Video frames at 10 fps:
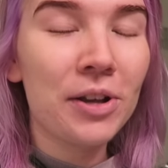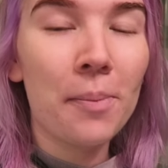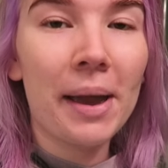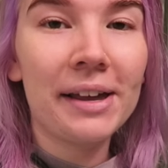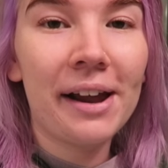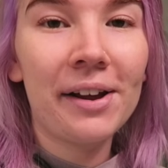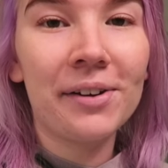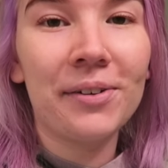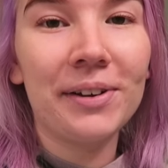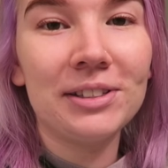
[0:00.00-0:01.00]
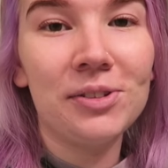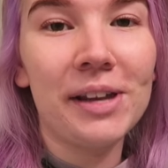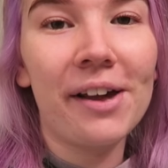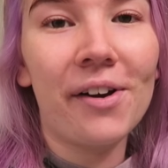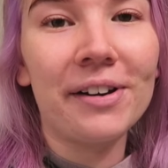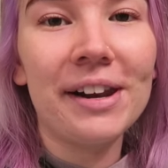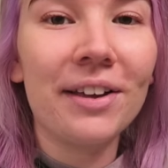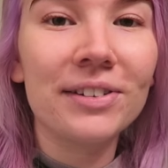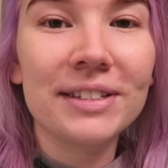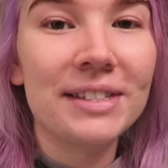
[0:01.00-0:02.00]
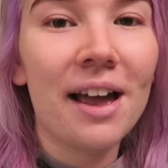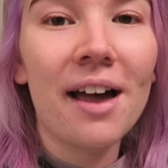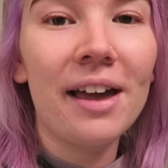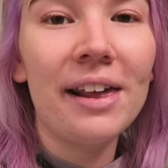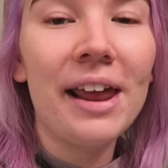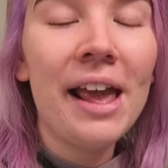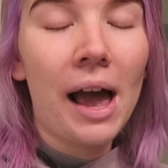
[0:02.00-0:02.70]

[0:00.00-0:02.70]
So Meg and I are going to get our nails done.